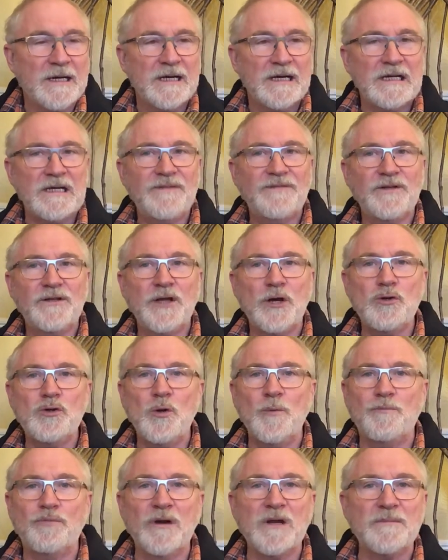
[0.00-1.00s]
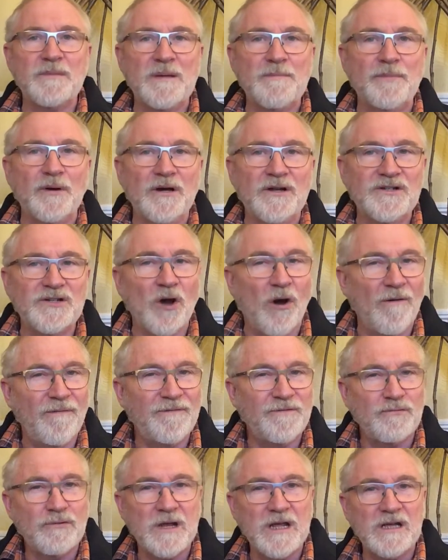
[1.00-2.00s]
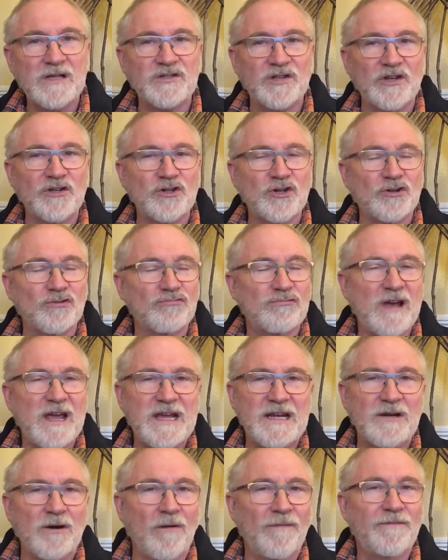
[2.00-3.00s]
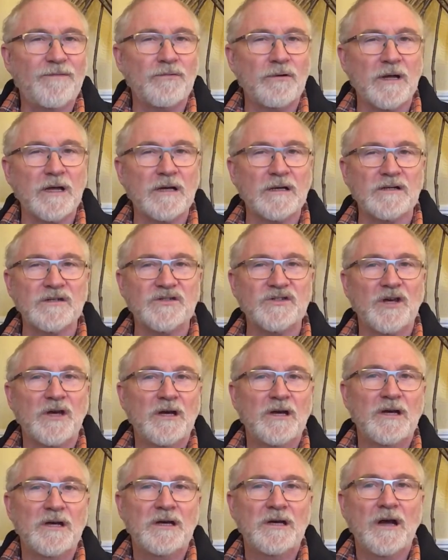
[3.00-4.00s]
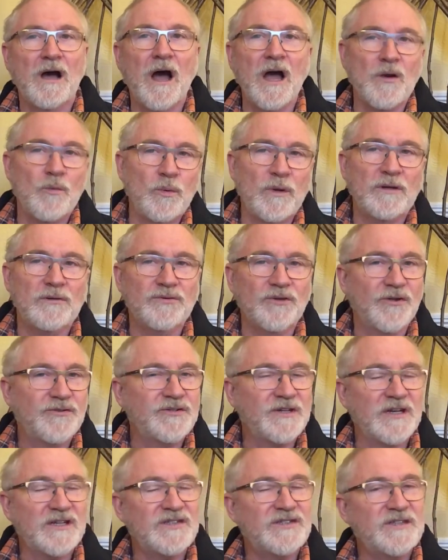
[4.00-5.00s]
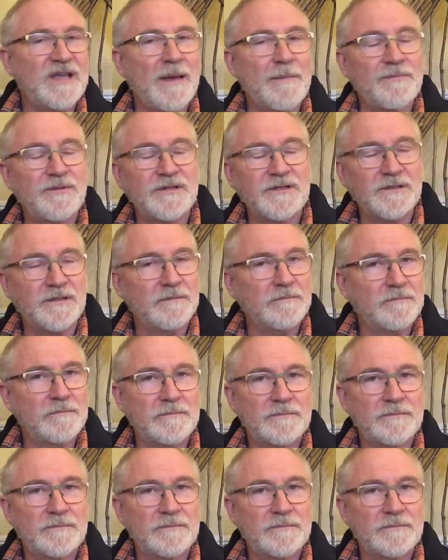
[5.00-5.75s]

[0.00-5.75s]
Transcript: Even though you bring me burnt offerings and grain offerings, I will not accept them.